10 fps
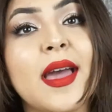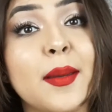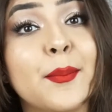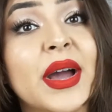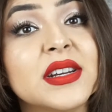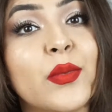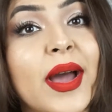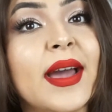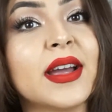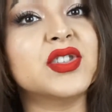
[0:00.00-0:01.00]
And by the
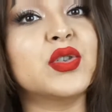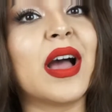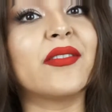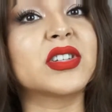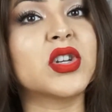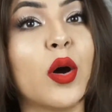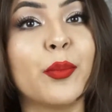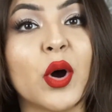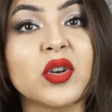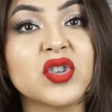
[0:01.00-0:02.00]
way, I do have a top
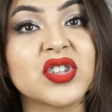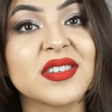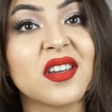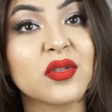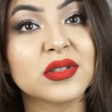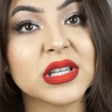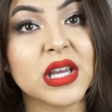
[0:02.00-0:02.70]
on, you just cannot see